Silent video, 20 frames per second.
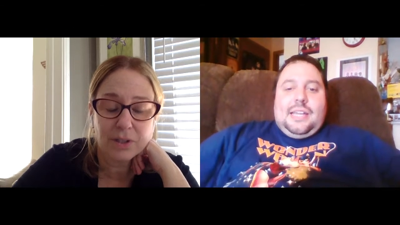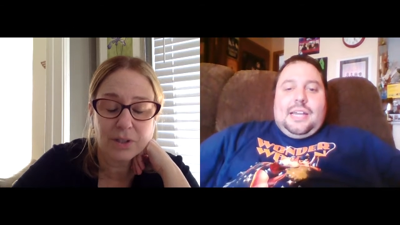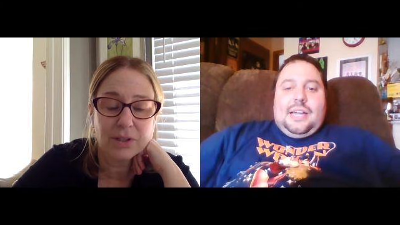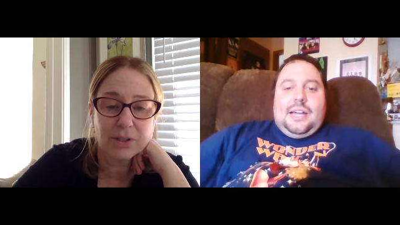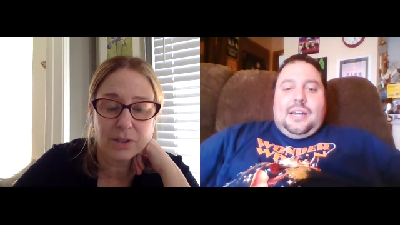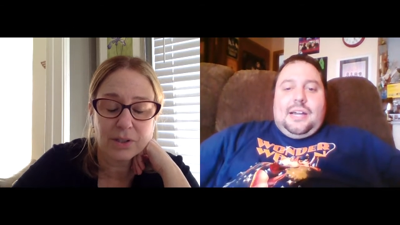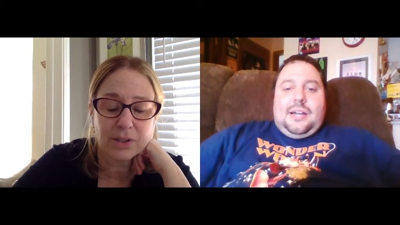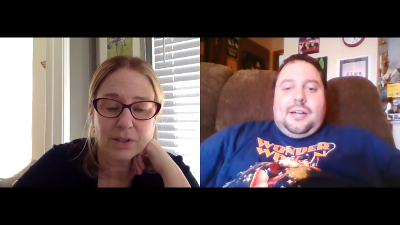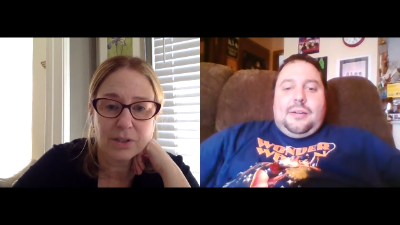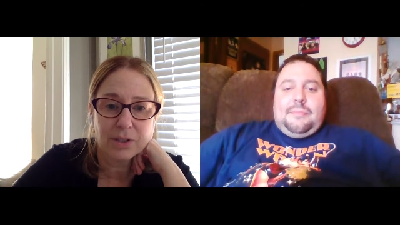
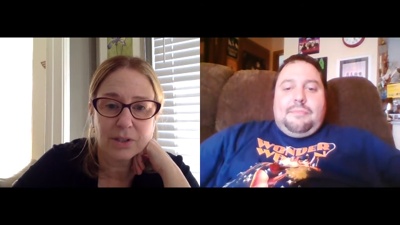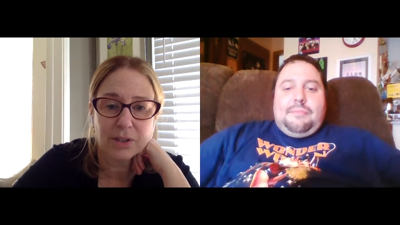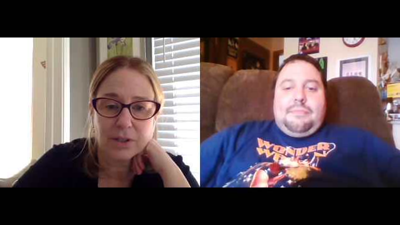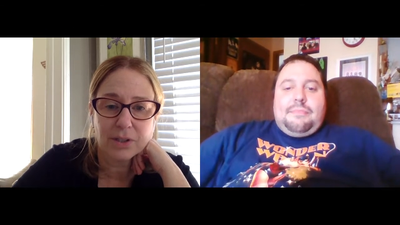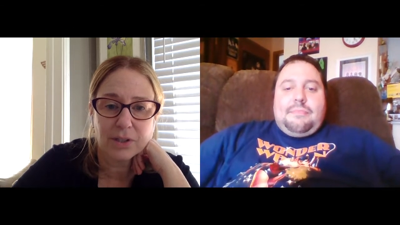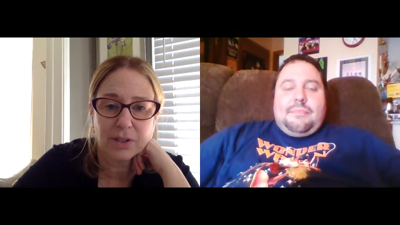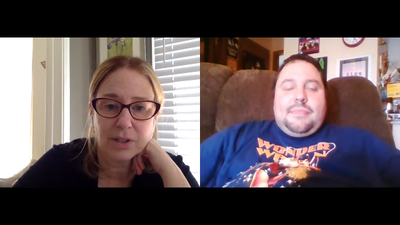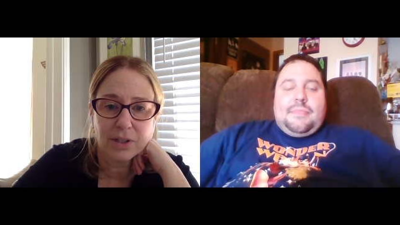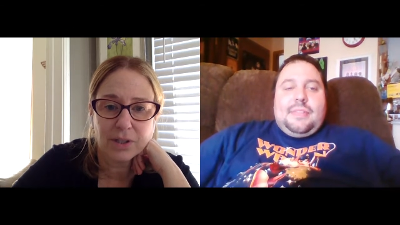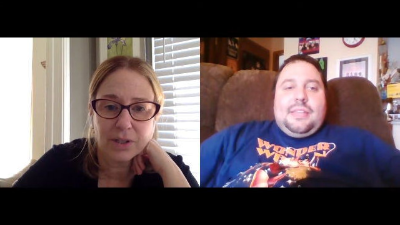Speaker 1: Um,
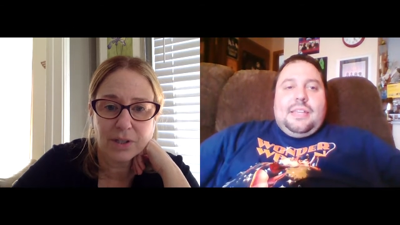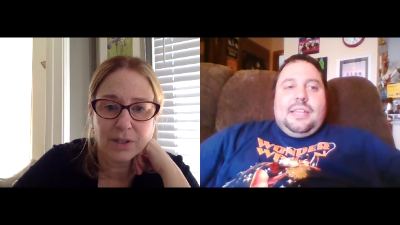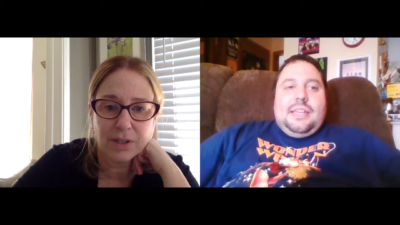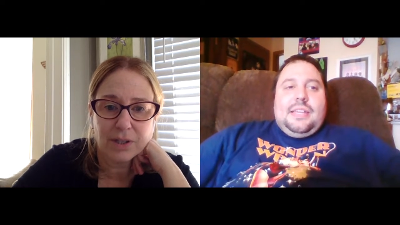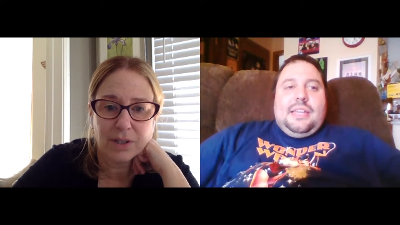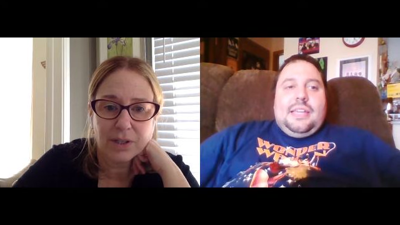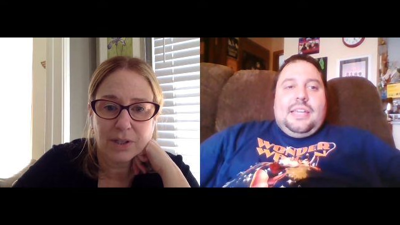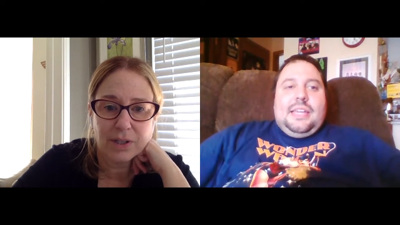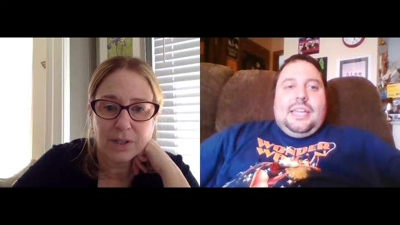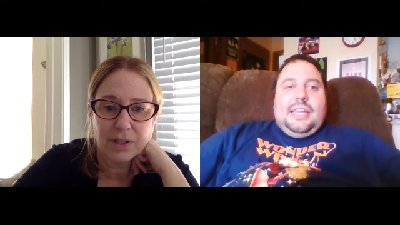
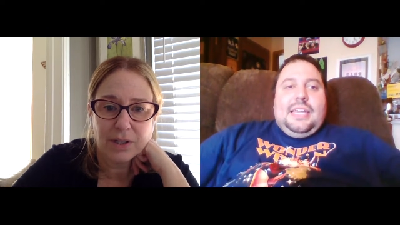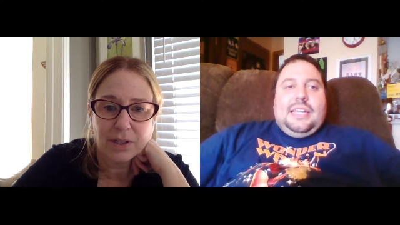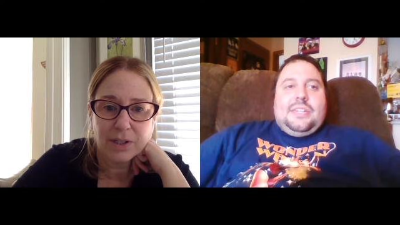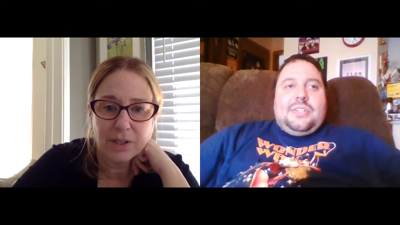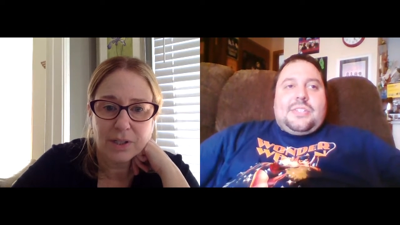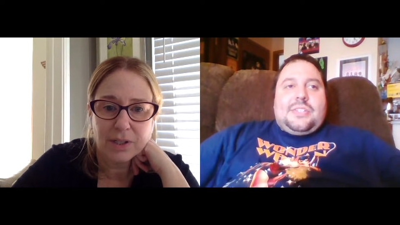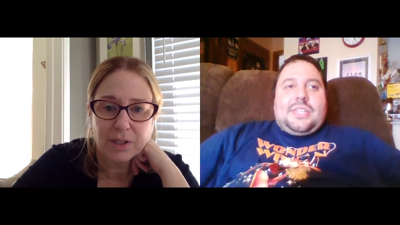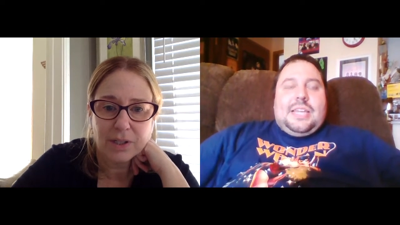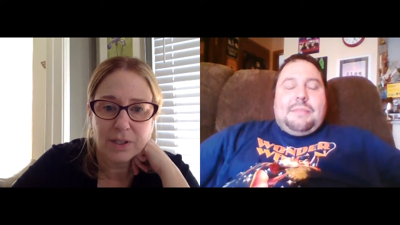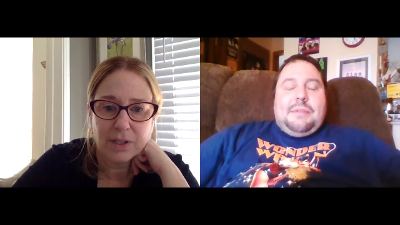he
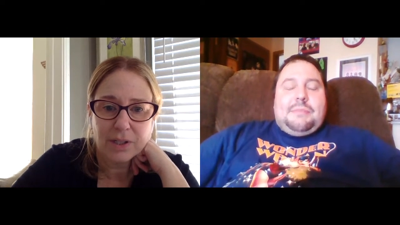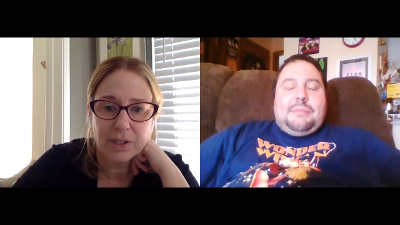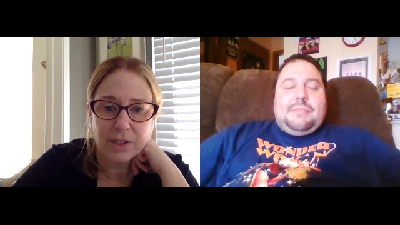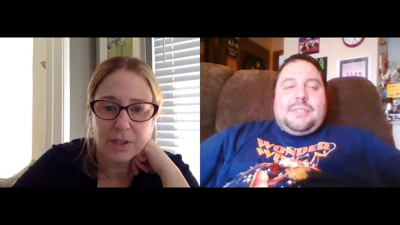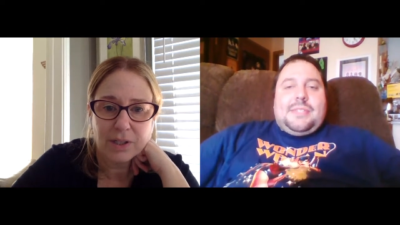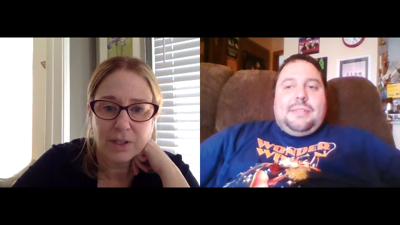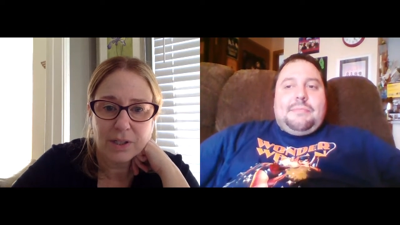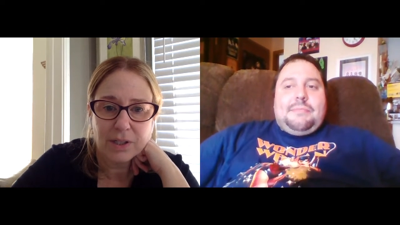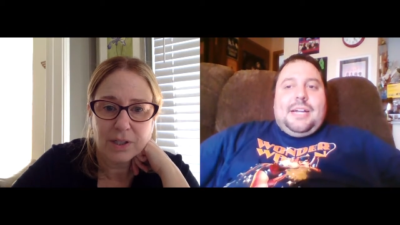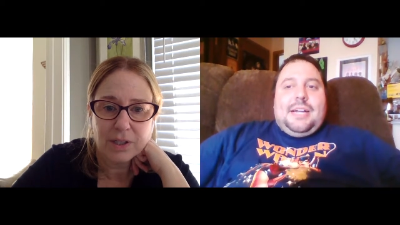just came up
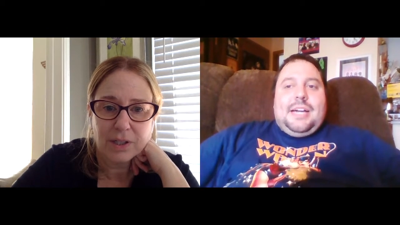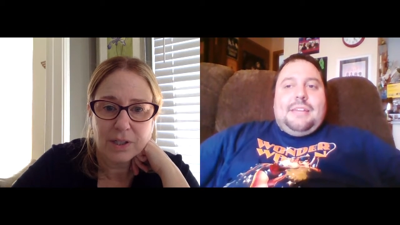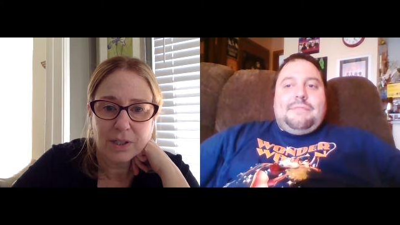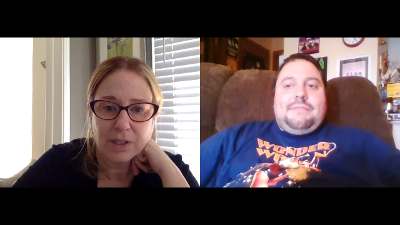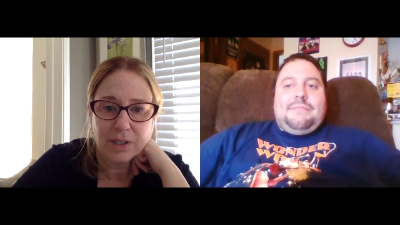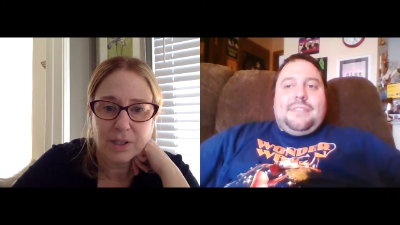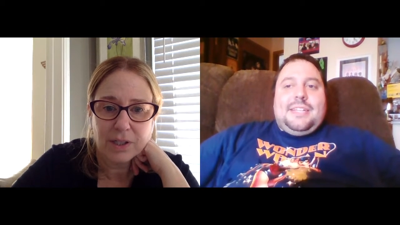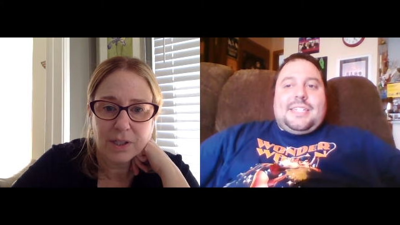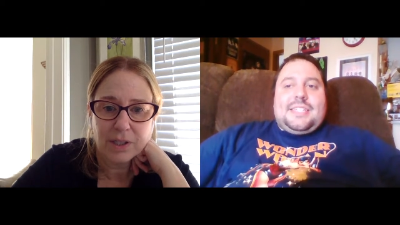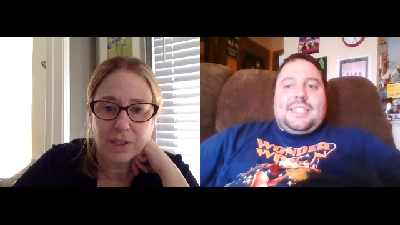with some
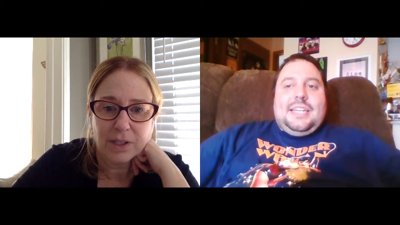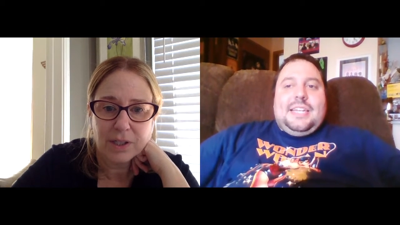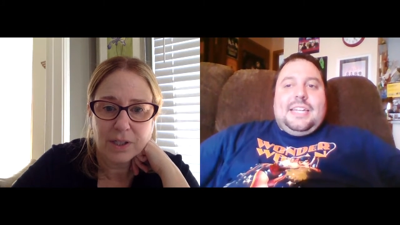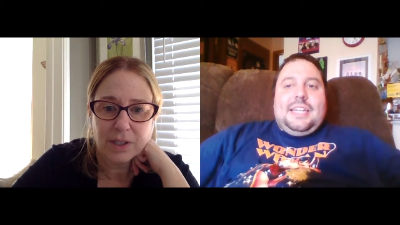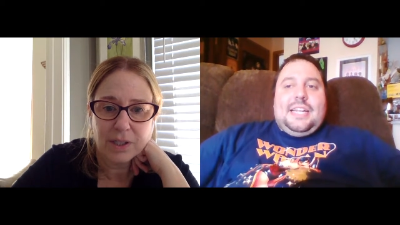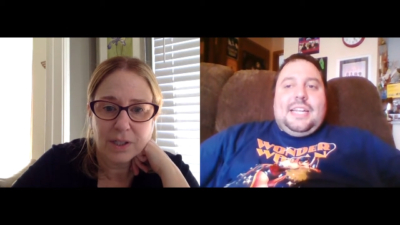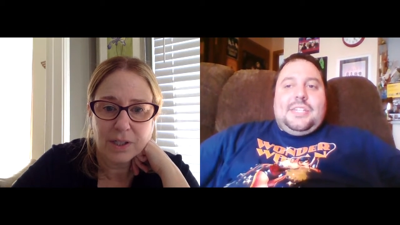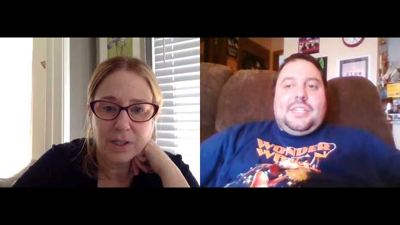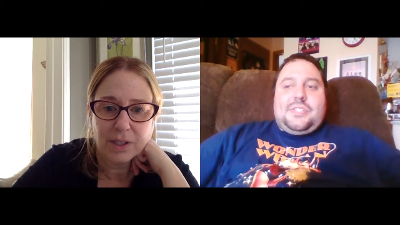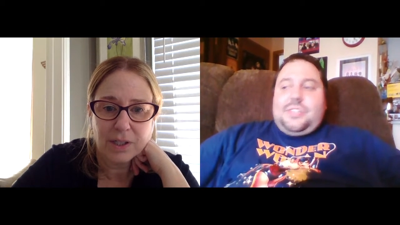conflict,
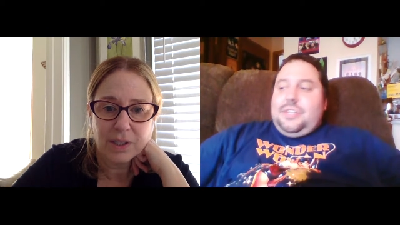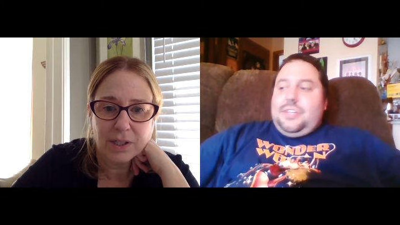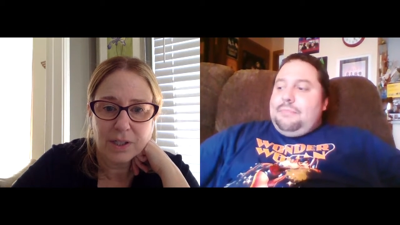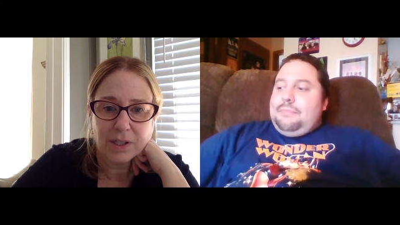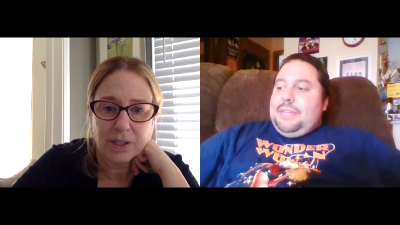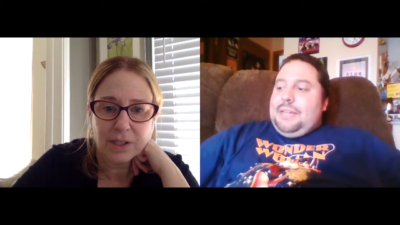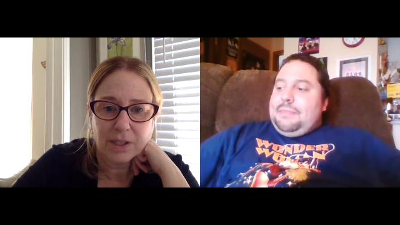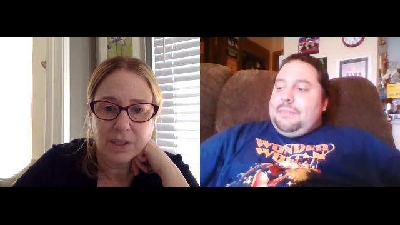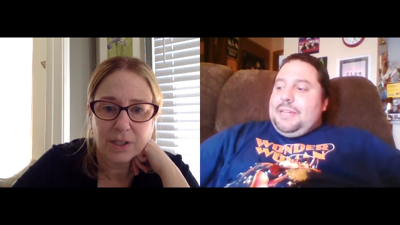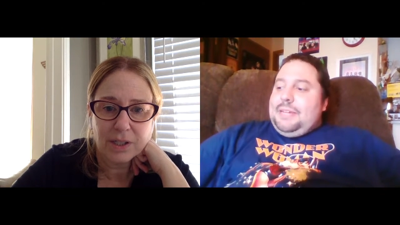and I just
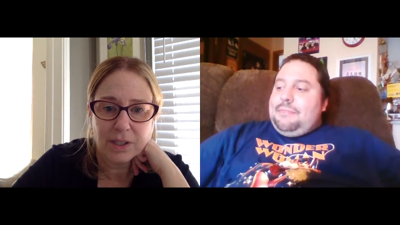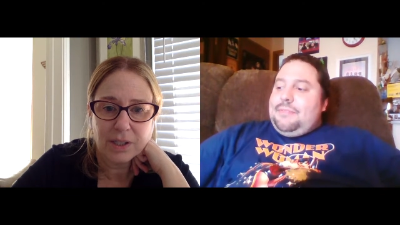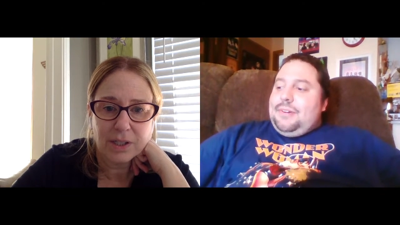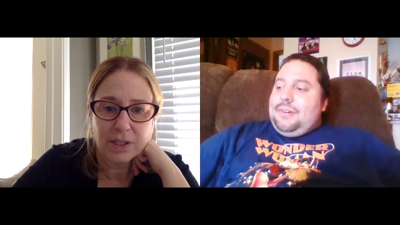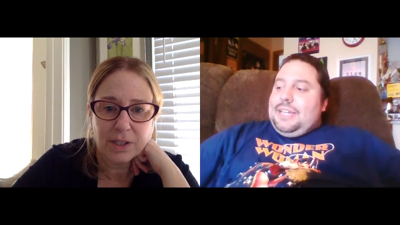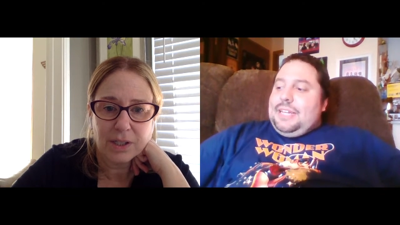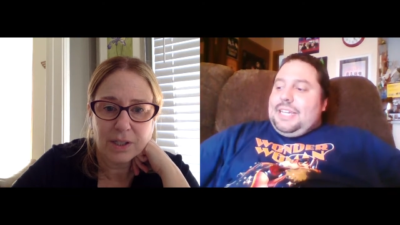couldn't meet him anymore.